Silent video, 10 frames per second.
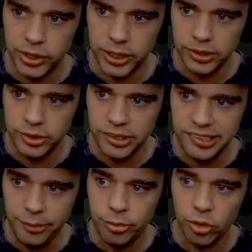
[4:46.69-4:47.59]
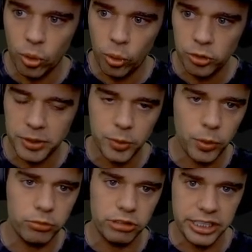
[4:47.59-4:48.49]
It, you can still sort, but you
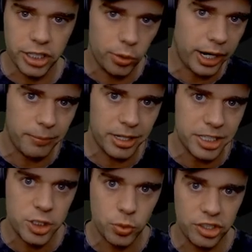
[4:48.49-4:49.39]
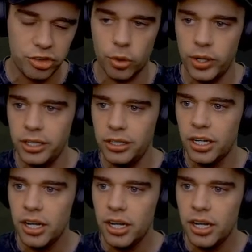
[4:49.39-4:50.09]
won't really know how much each one is doing.